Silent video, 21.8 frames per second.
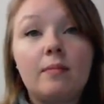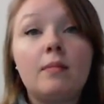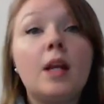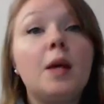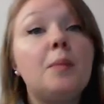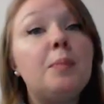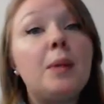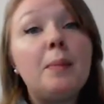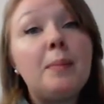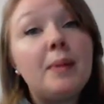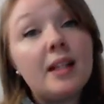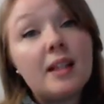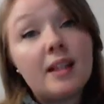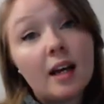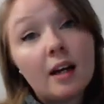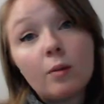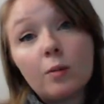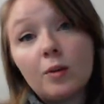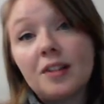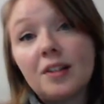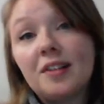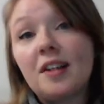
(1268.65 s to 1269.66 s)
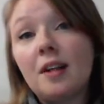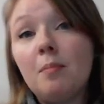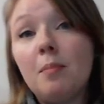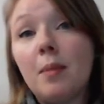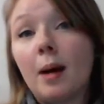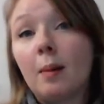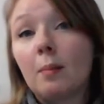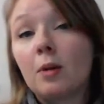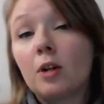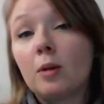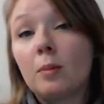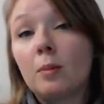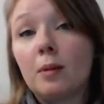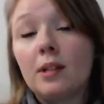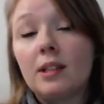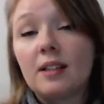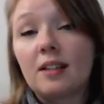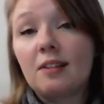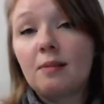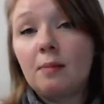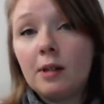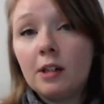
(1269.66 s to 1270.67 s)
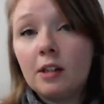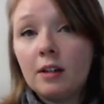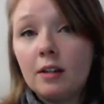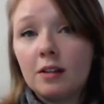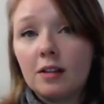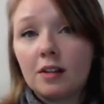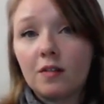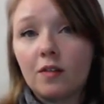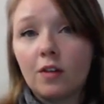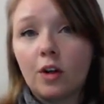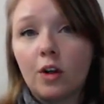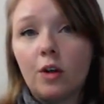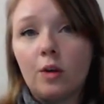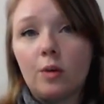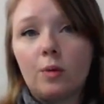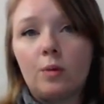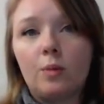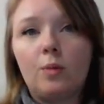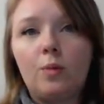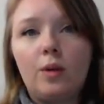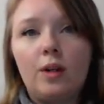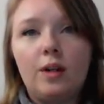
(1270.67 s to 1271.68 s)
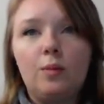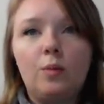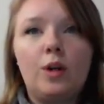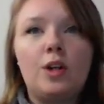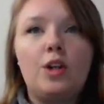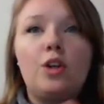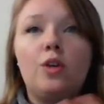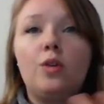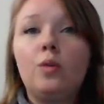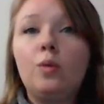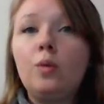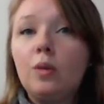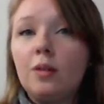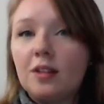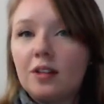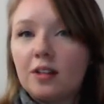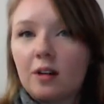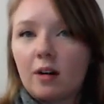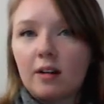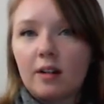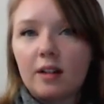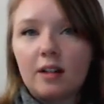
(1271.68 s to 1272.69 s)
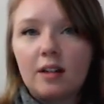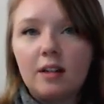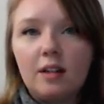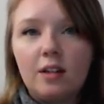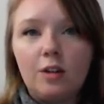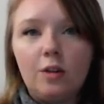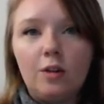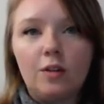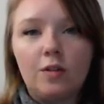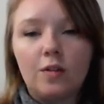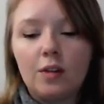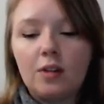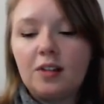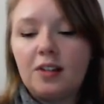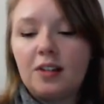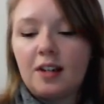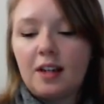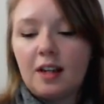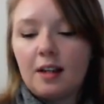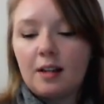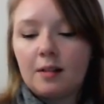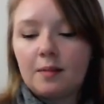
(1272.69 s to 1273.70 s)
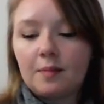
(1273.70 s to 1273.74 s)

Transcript: Maybe that was a memorable experience for you when you started university.